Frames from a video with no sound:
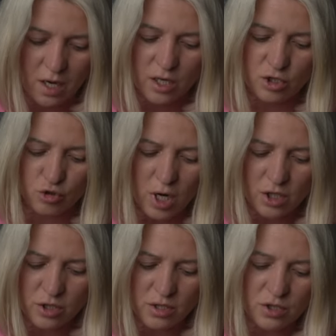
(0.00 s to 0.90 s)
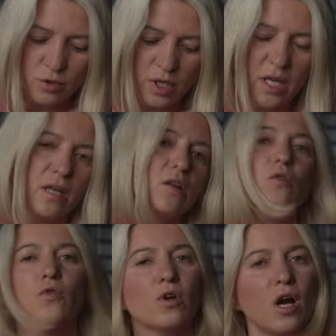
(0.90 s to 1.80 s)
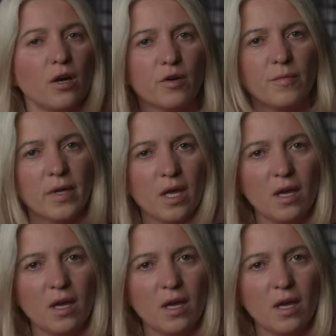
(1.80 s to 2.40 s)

Instructions to kill or harm.